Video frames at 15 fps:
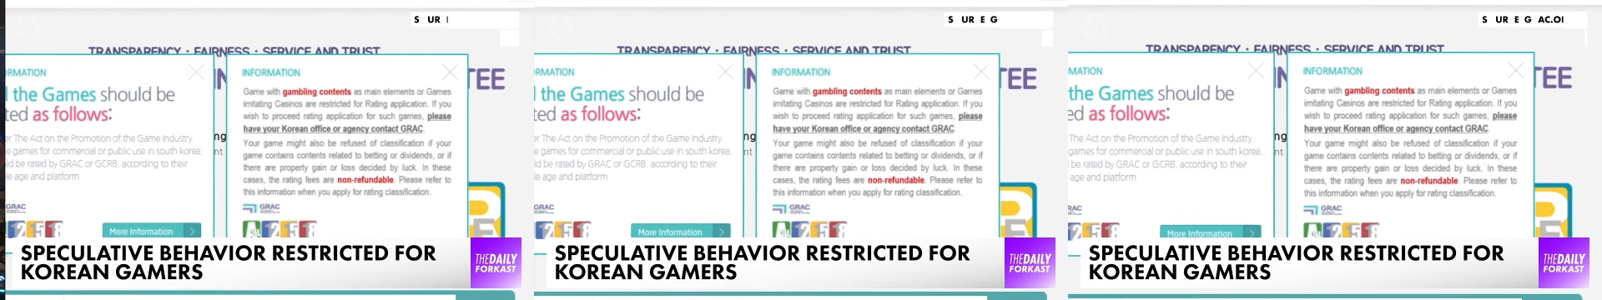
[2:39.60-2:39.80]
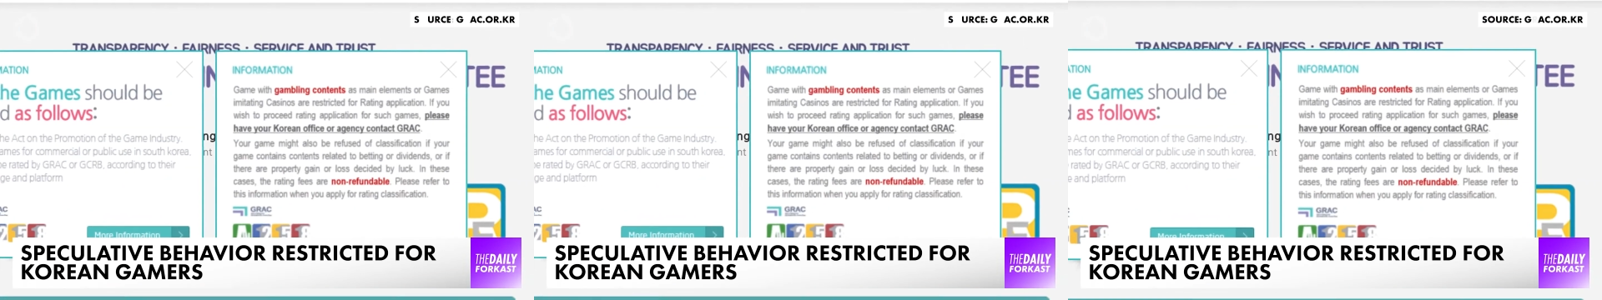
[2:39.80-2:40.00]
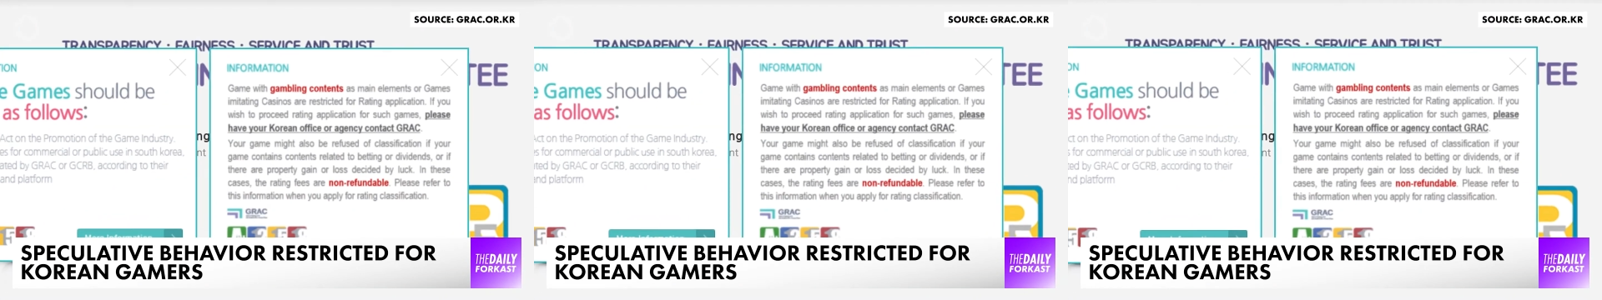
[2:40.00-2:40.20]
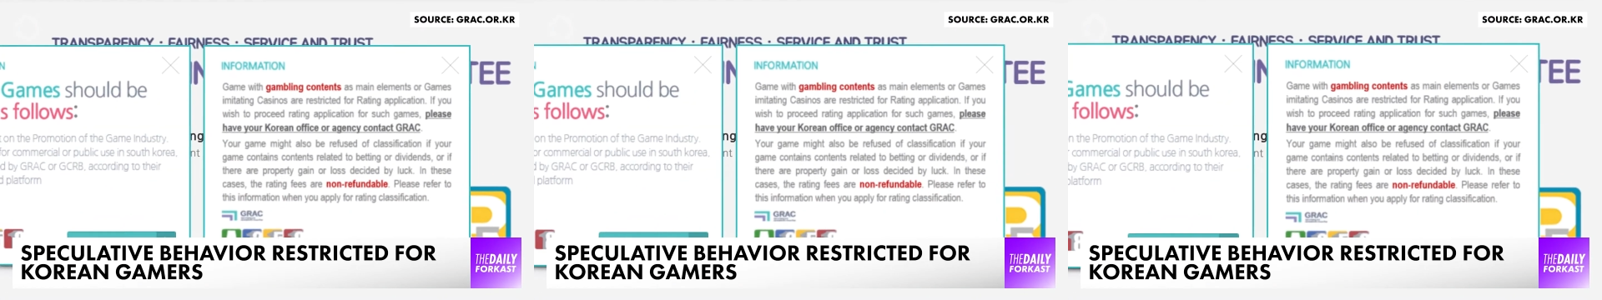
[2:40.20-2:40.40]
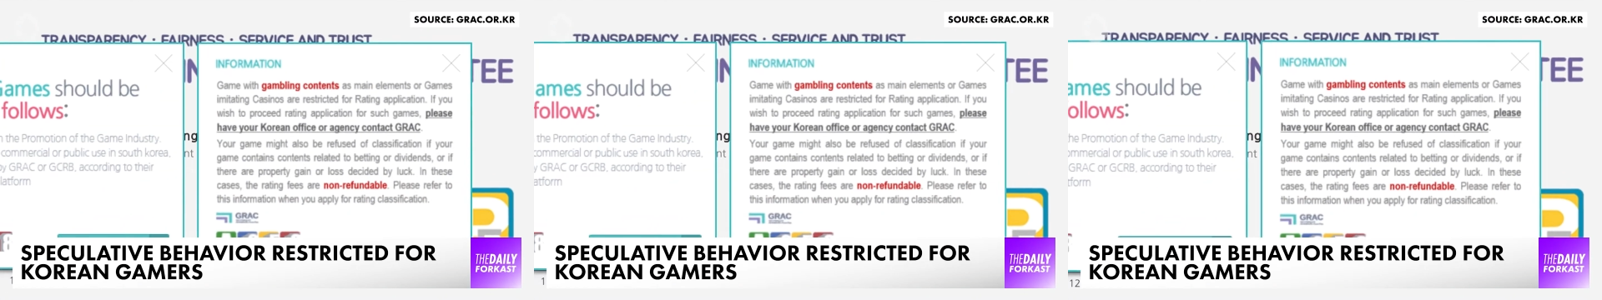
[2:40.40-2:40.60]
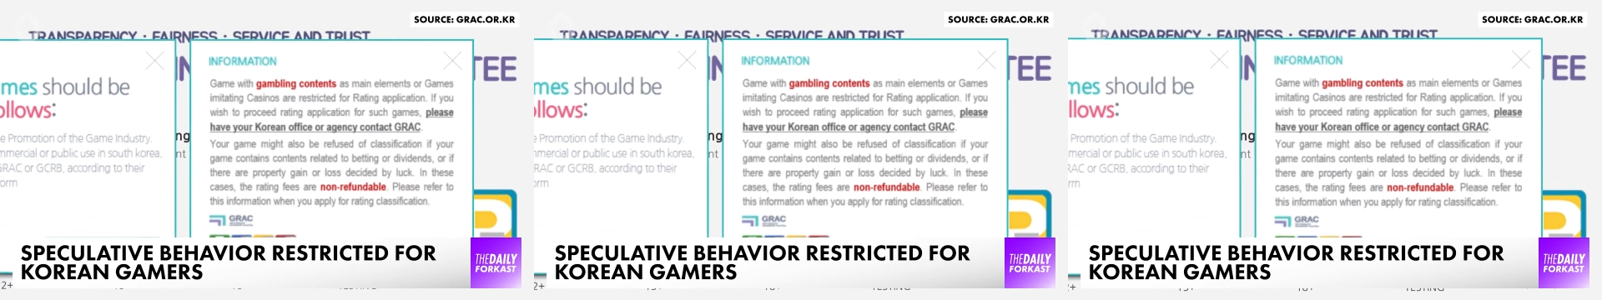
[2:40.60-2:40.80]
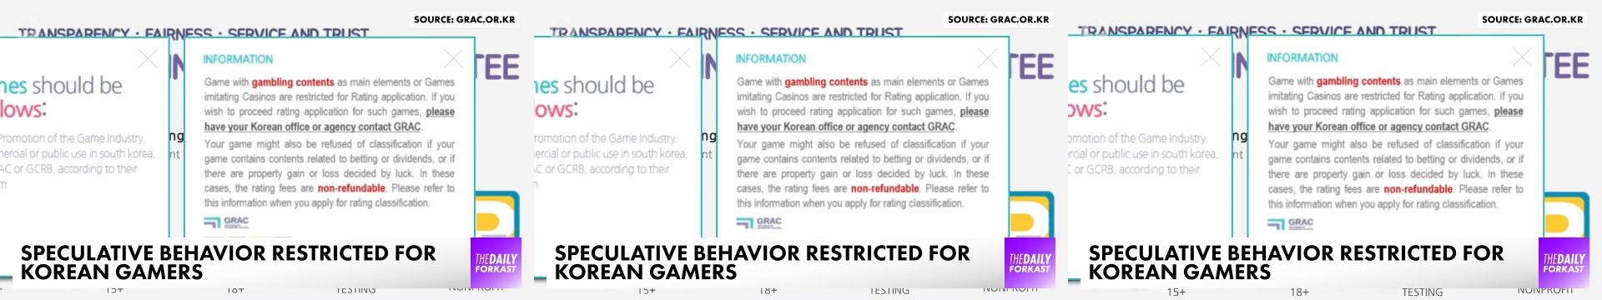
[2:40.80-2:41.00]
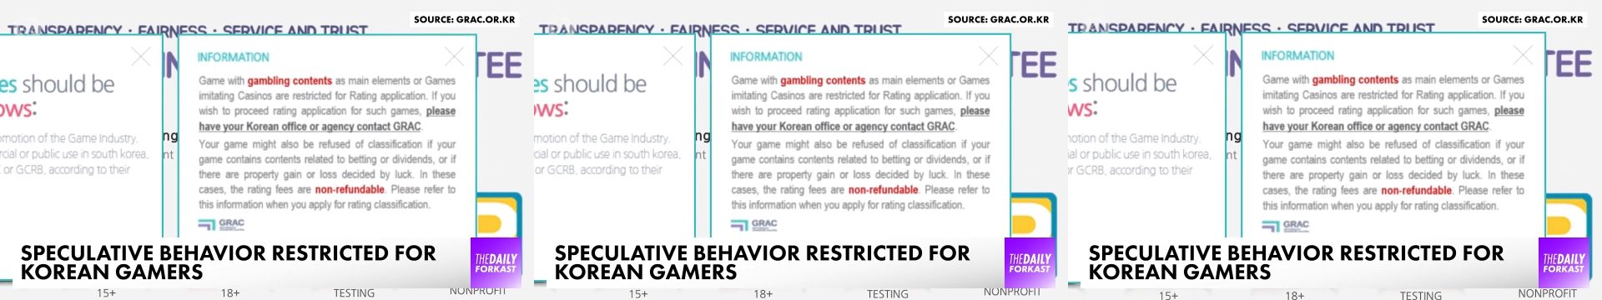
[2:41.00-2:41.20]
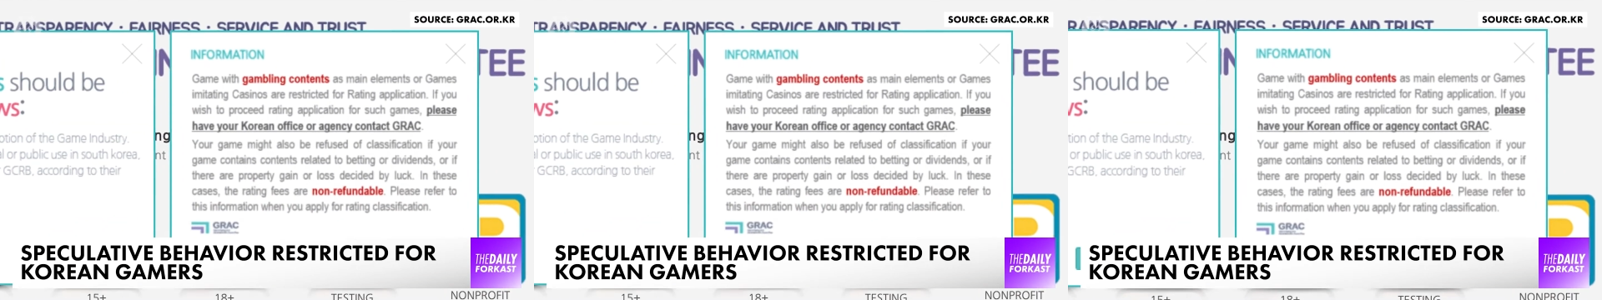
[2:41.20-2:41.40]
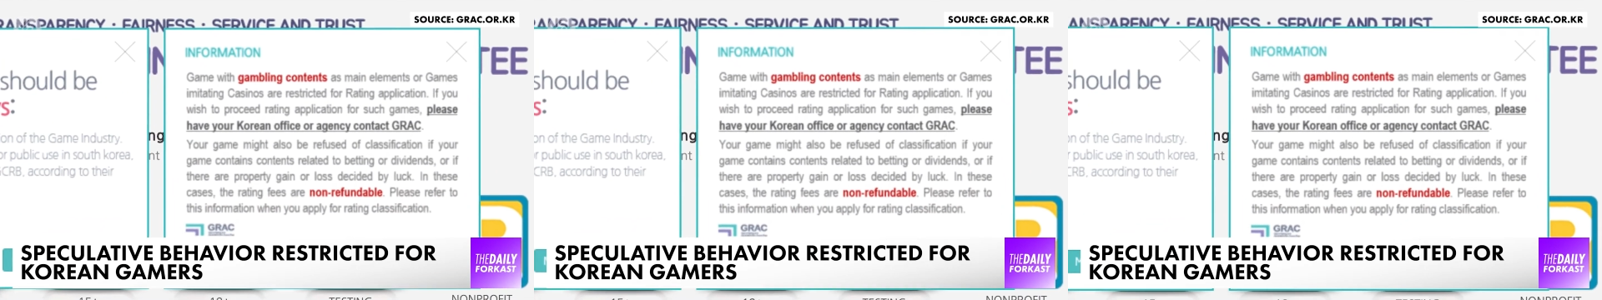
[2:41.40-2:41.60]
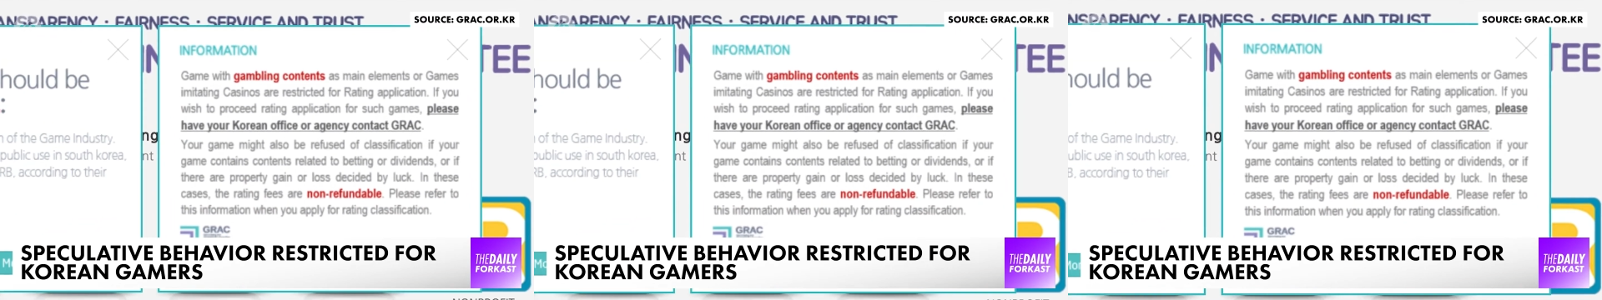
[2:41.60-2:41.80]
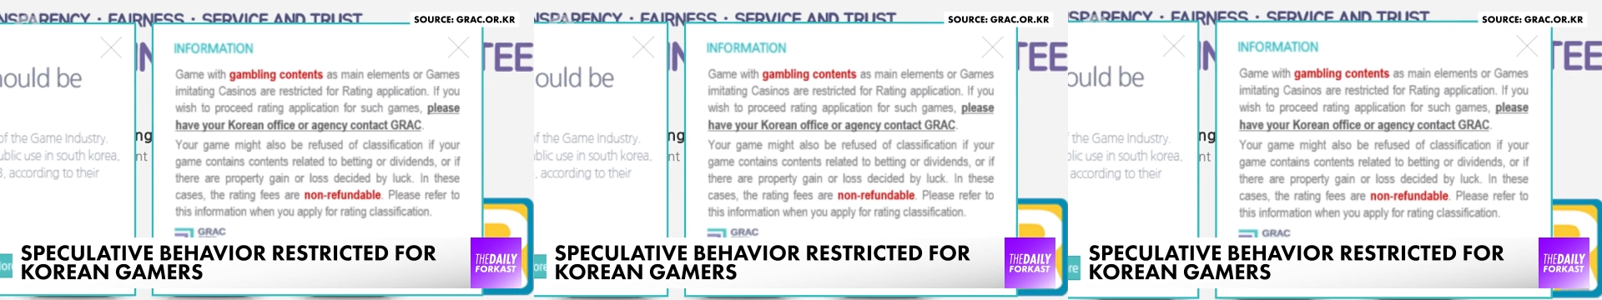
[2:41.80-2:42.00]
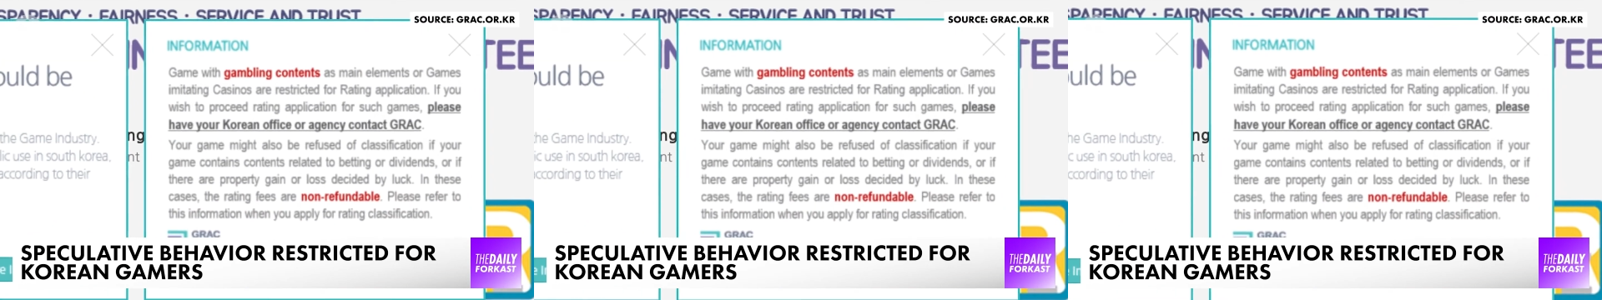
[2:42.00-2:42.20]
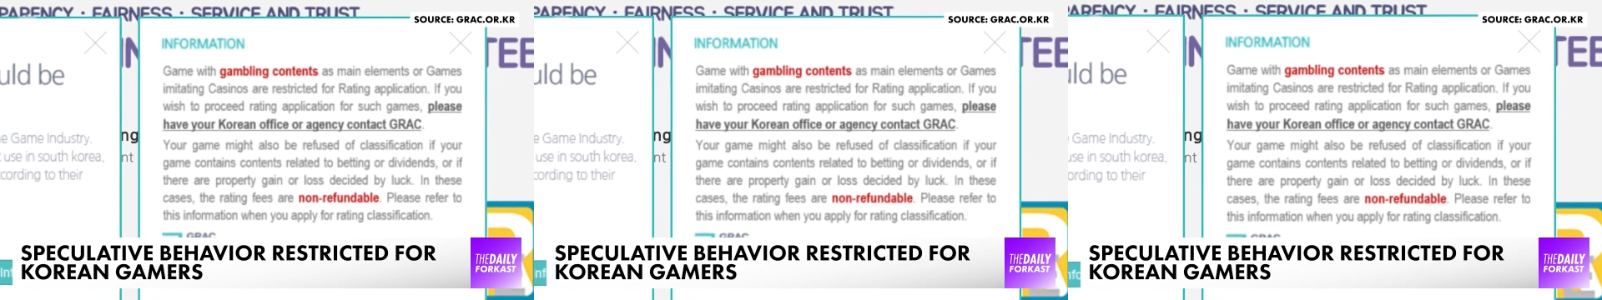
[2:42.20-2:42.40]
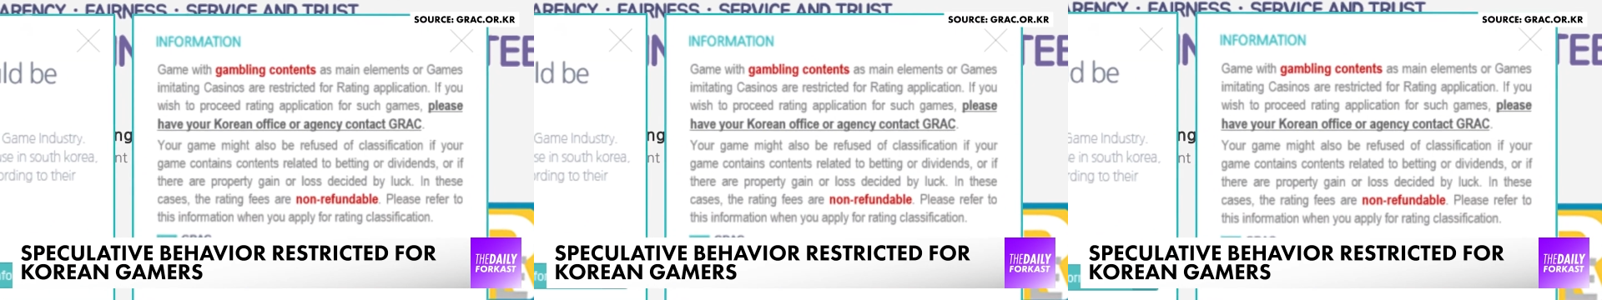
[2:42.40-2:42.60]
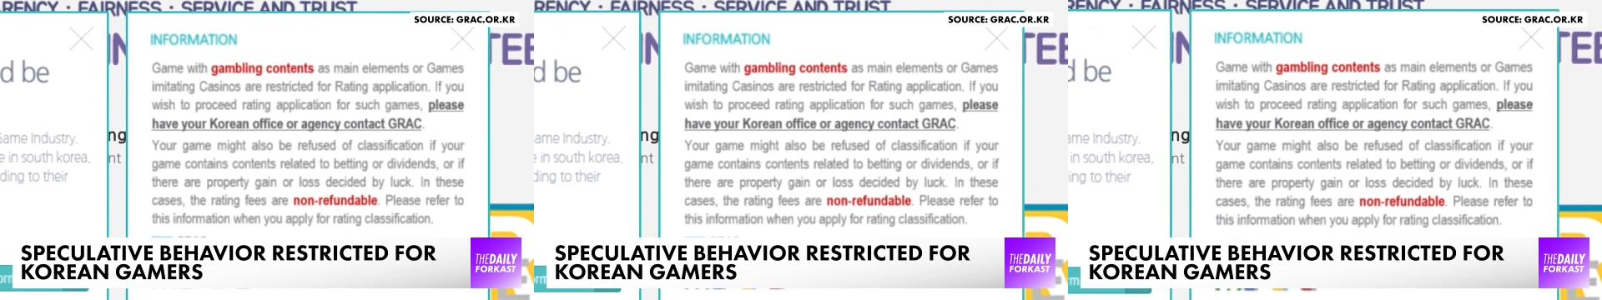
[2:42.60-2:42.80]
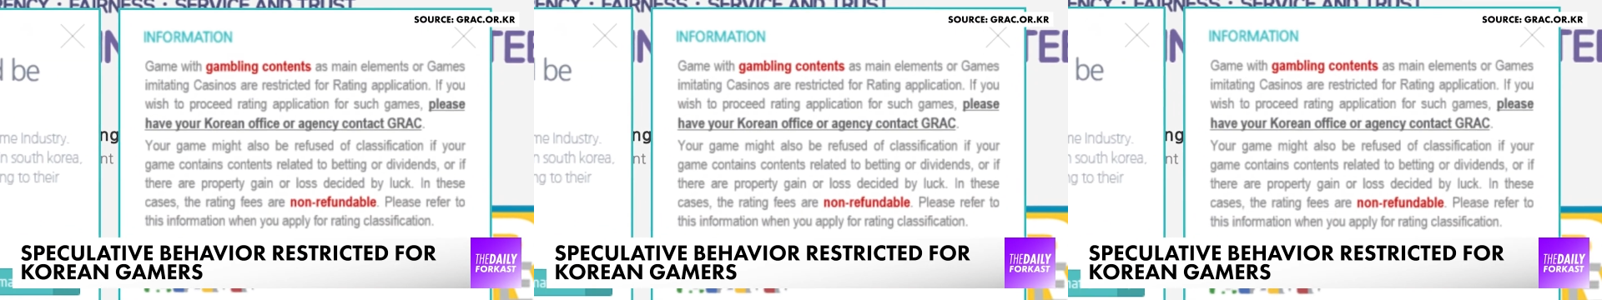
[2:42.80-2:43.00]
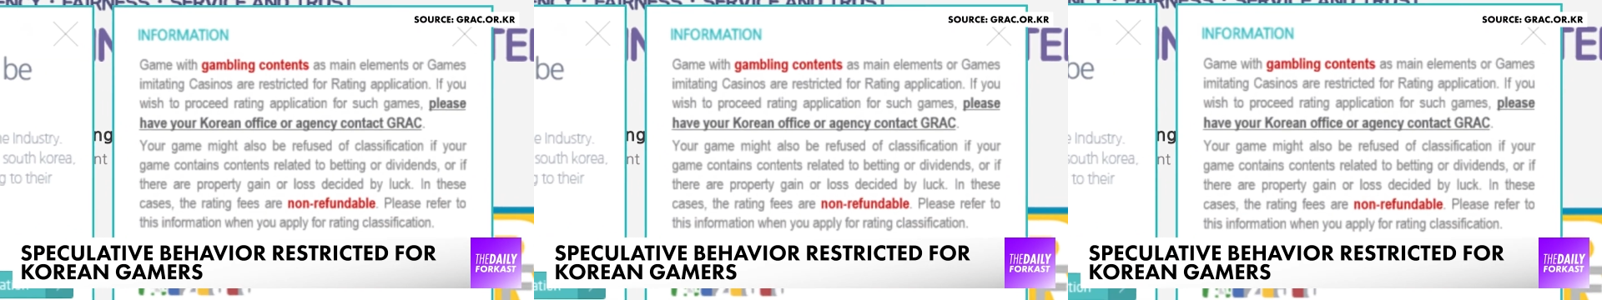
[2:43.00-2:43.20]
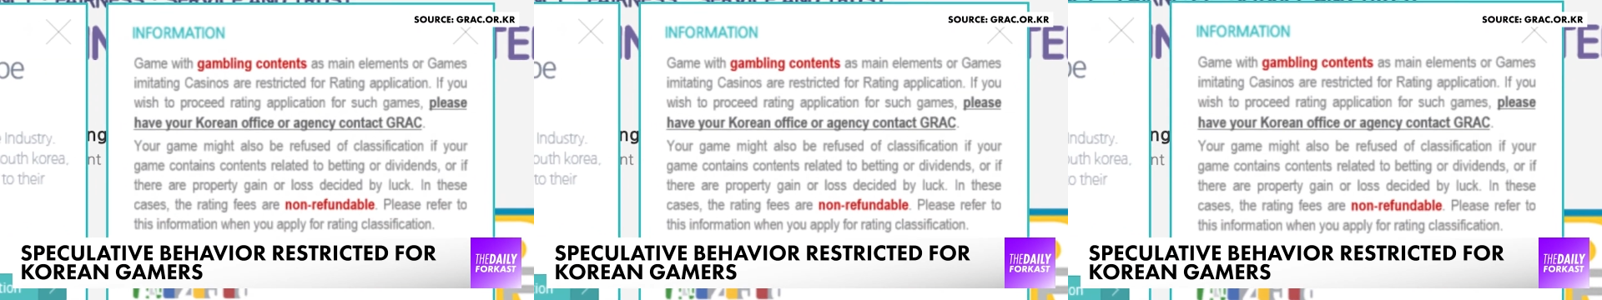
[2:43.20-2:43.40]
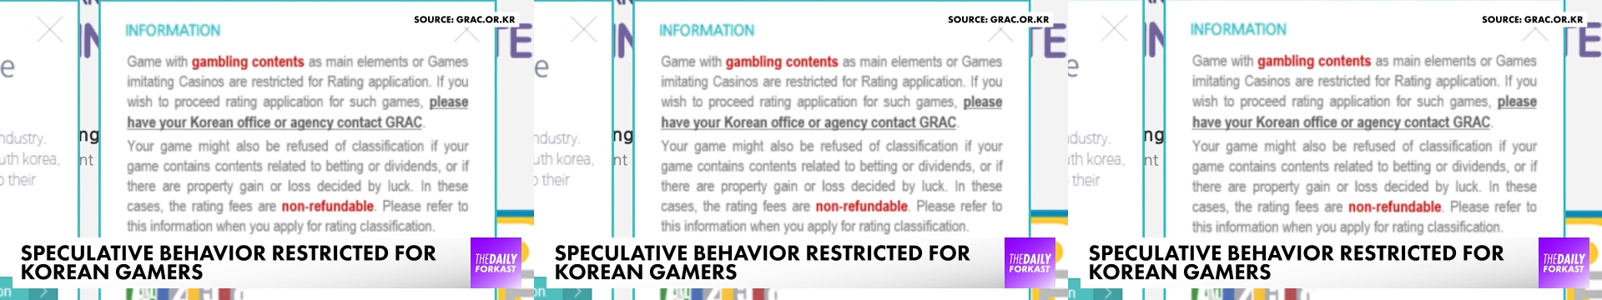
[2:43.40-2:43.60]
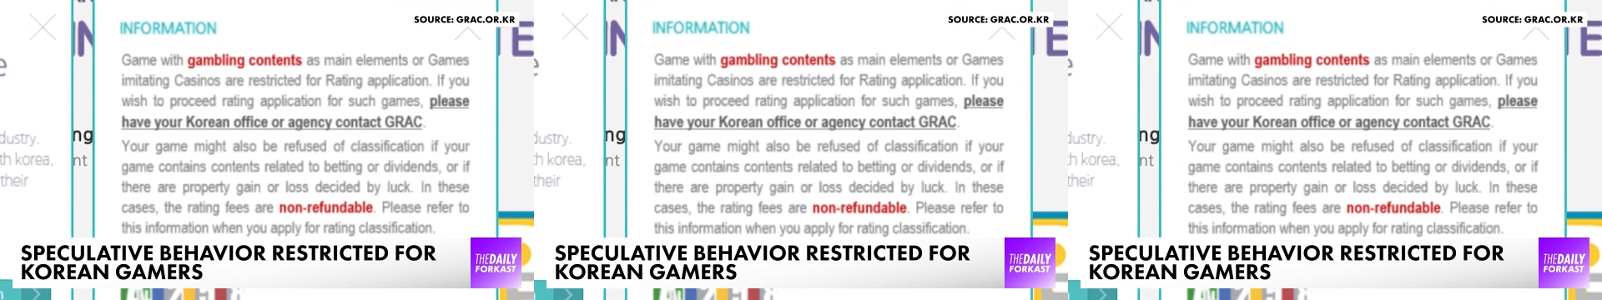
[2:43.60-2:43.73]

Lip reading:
[unreadable: no face in view]